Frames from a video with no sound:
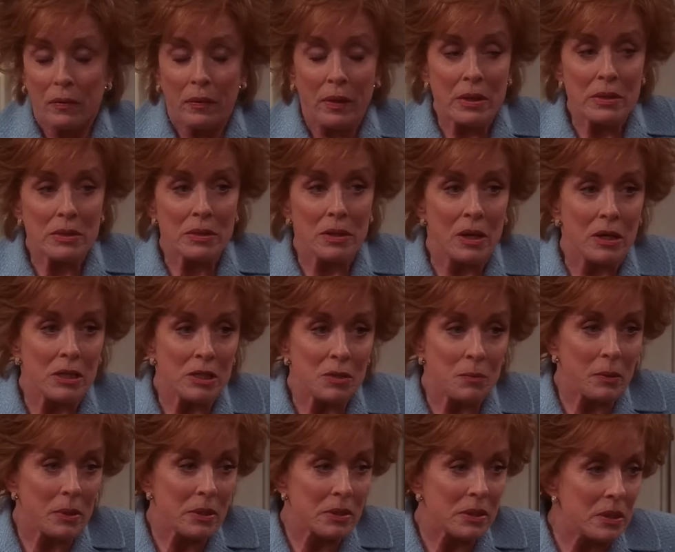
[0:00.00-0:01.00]
That's nice,
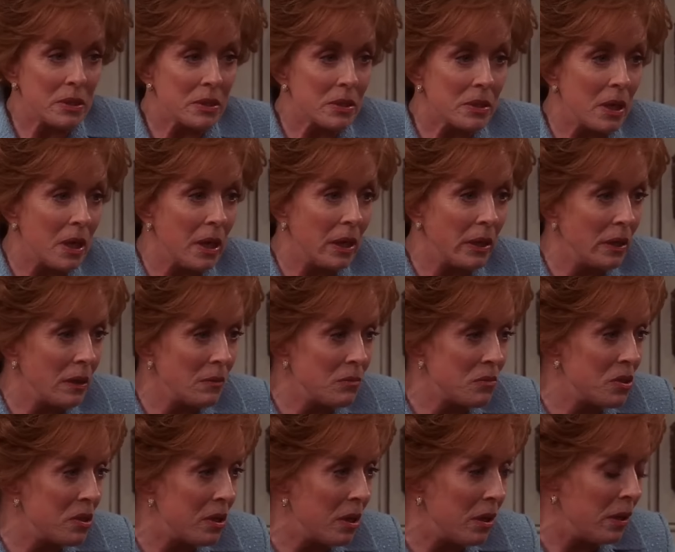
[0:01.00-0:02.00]
because inside I'm
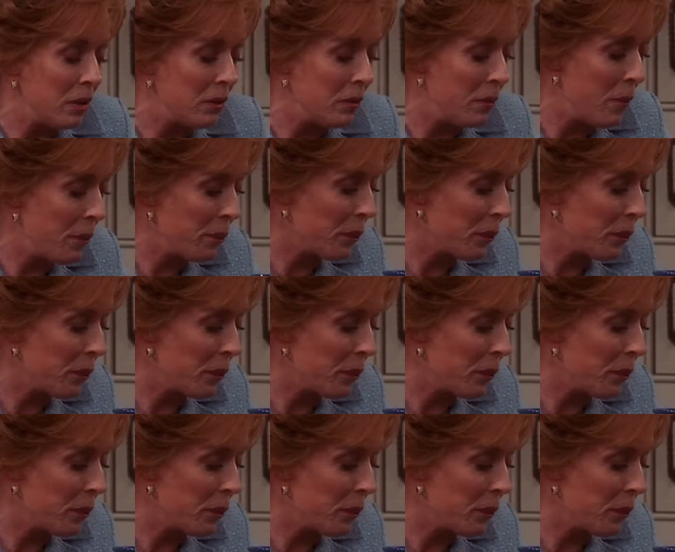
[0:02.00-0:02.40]
dead.